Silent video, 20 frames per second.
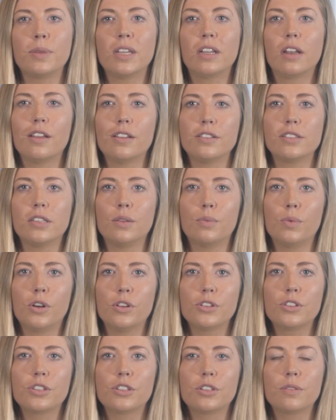be closely
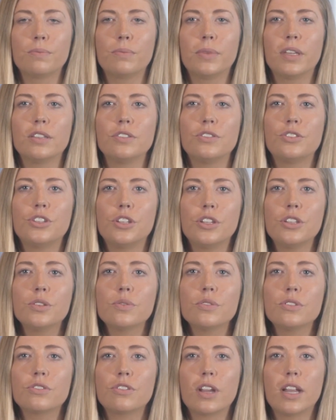watched, because due
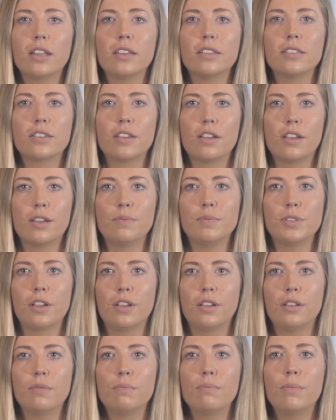to Australia's time
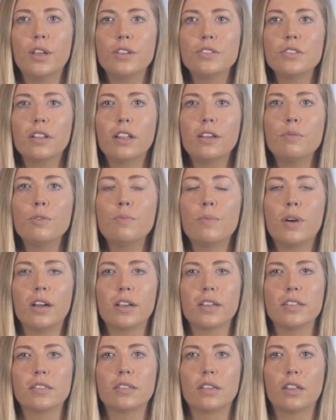zone, most global
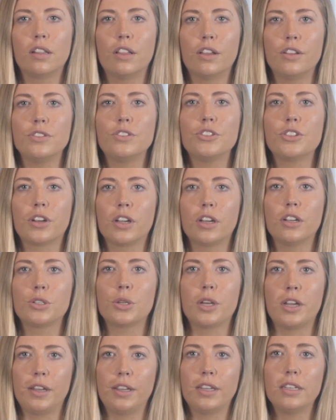markets are closed during our
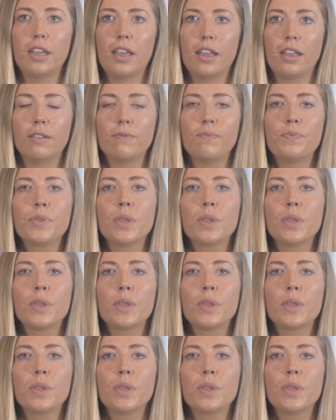trading day,